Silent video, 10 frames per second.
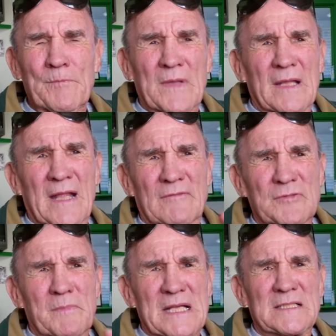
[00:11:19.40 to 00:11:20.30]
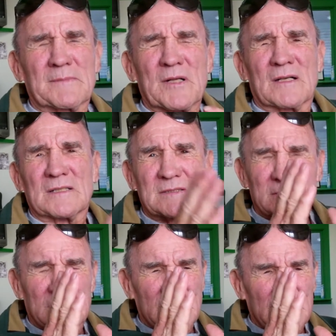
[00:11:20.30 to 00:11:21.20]
And that was basically
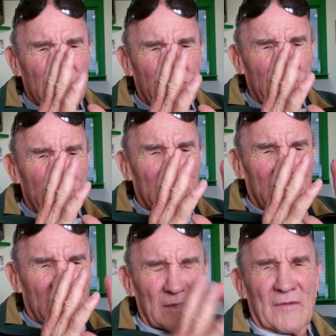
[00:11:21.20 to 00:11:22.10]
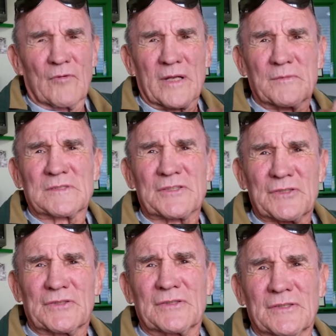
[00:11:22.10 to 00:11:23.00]
because he loved what he was
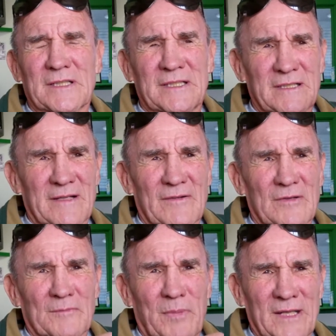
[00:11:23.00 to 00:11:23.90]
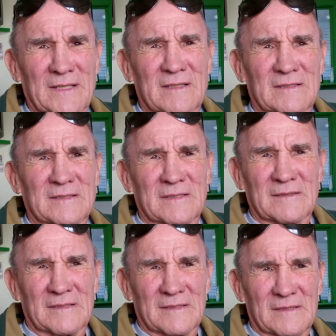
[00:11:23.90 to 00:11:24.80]
doing, and he never planned on
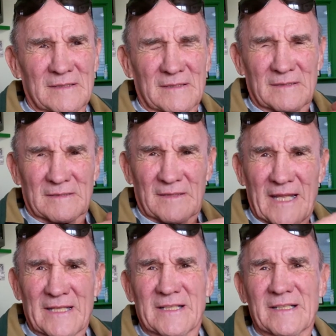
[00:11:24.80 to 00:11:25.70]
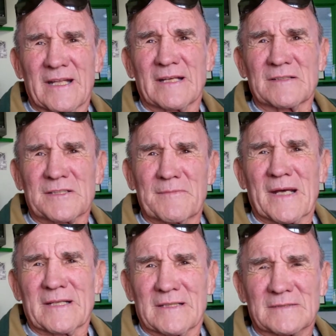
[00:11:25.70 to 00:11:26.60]
handing it down to
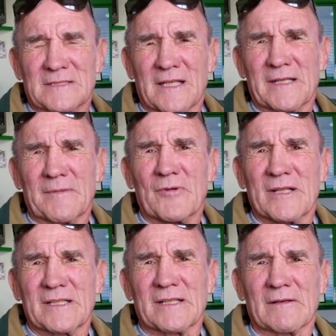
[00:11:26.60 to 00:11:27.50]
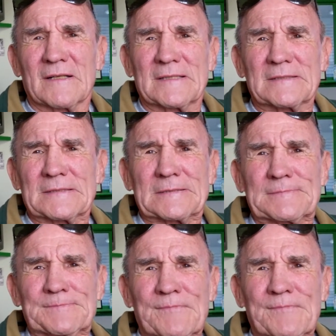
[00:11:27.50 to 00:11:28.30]
somebody else and letting them run it in the ground. You know?